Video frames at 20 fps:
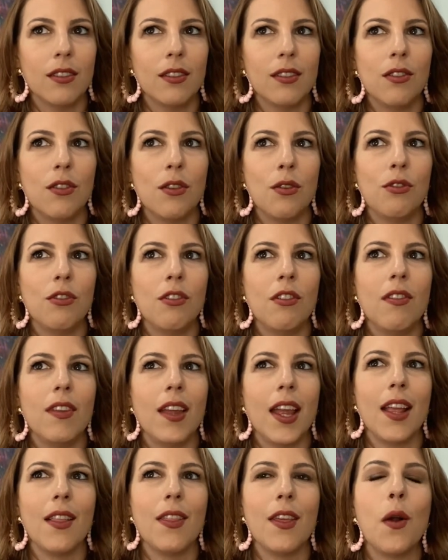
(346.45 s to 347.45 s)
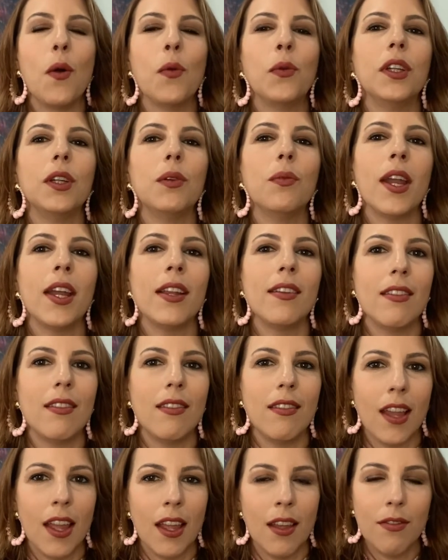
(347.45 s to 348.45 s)
So she's saying the only way to
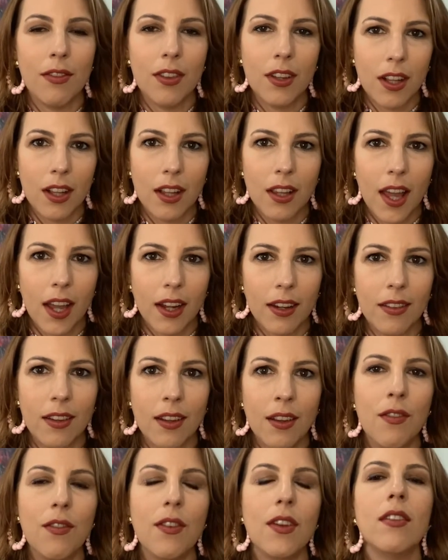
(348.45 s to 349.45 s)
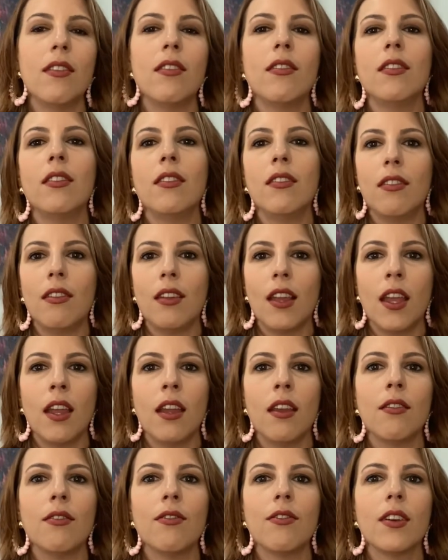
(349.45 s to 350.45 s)
save the collective is to
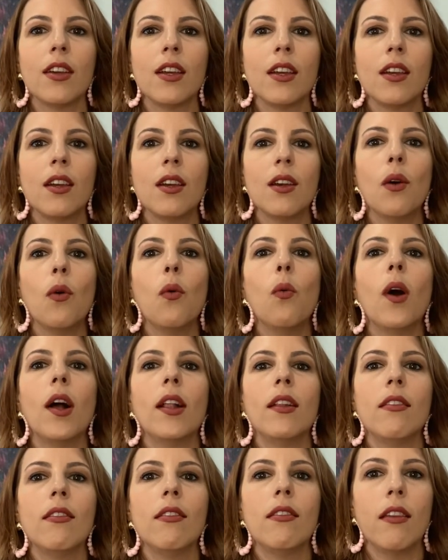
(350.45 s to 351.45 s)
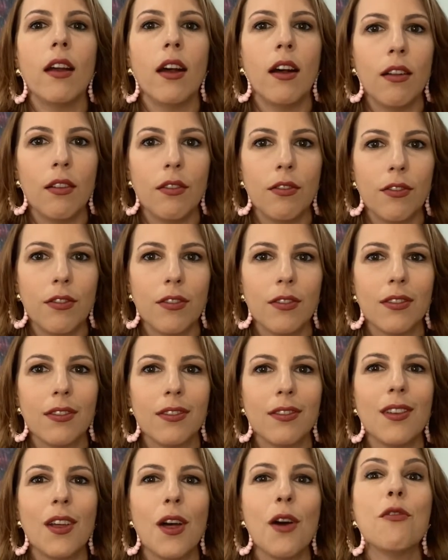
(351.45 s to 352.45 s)
save oneself
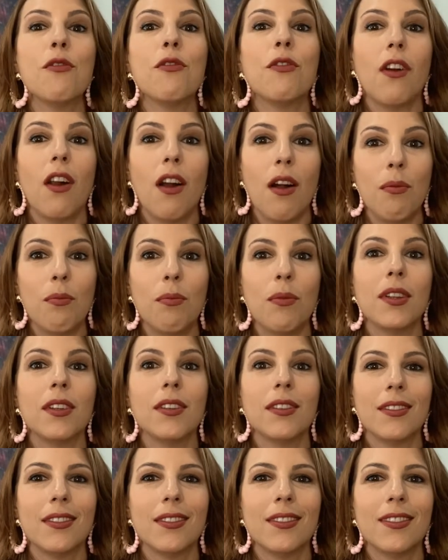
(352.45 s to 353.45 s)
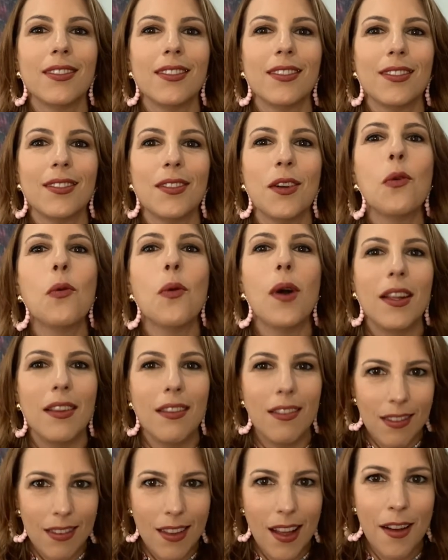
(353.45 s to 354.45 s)
from
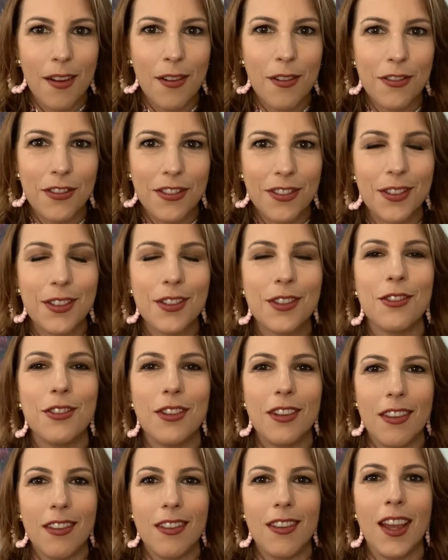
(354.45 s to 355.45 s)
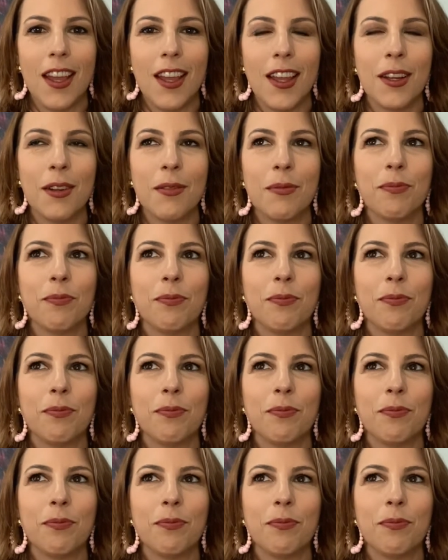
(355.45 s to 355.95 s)
oneself, she's saying.